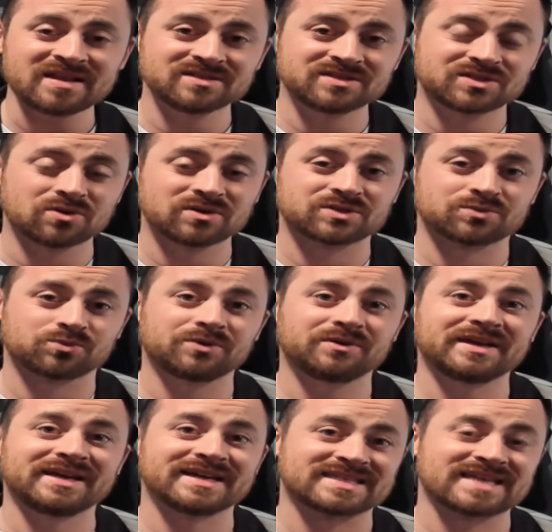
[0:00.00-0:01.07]
So it's
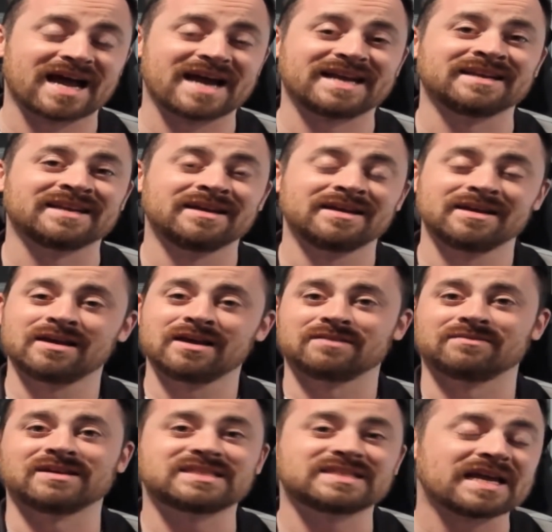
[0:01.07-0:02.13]
really exciting.
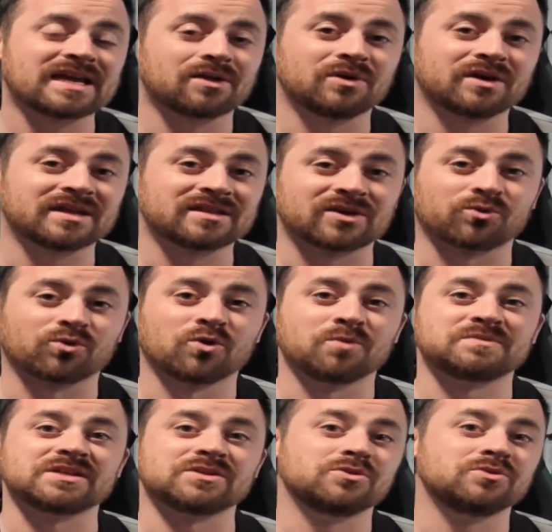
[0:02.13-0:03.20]
Let's take a look at the
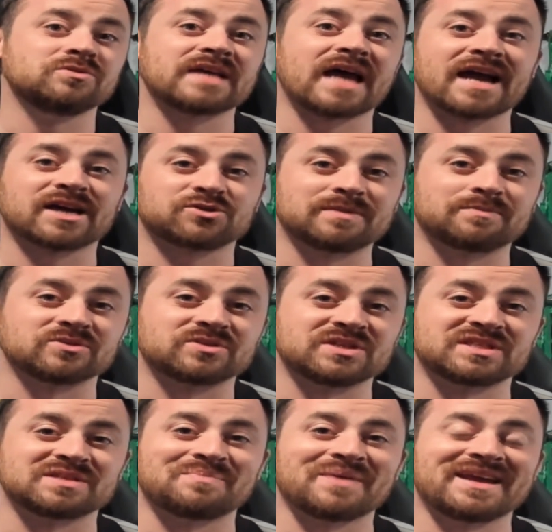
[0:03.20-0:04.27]
groups and who's actually
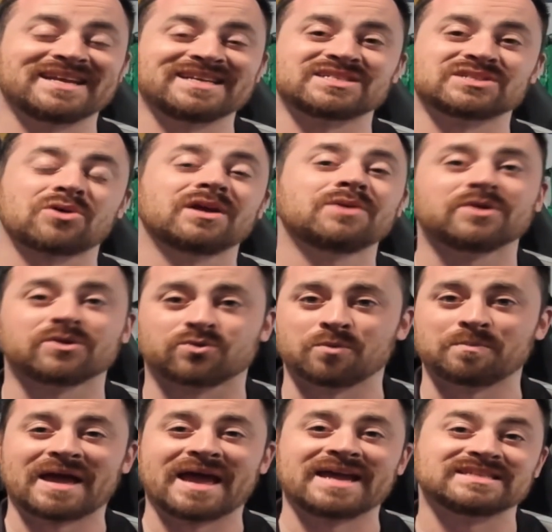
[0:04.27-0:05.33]
participating. Starting with
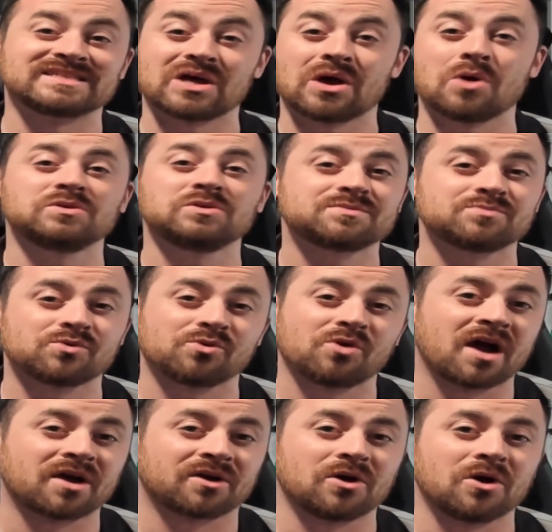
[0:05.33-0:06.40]
Group A, it's host
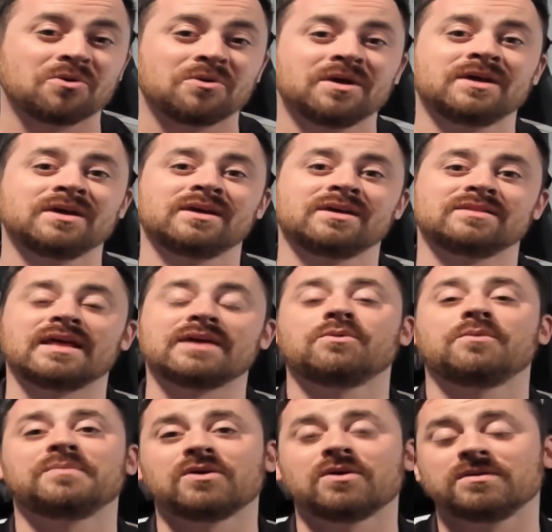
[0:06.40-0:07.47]
Morocco. They
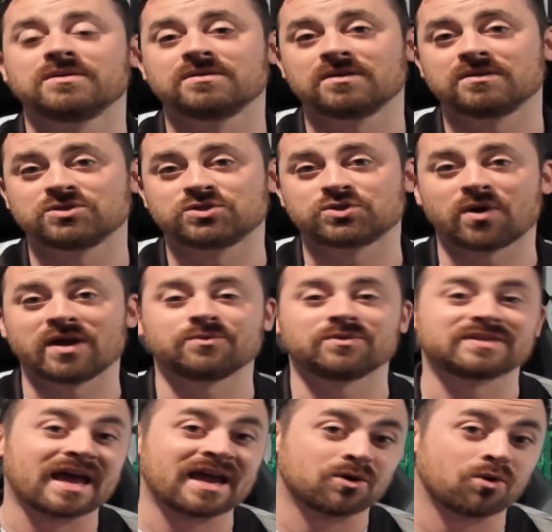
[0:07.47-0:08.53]
will be joined
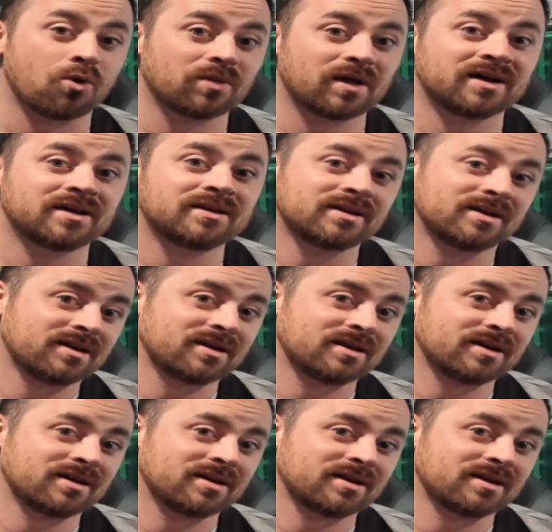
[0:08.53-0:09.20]
with Angola,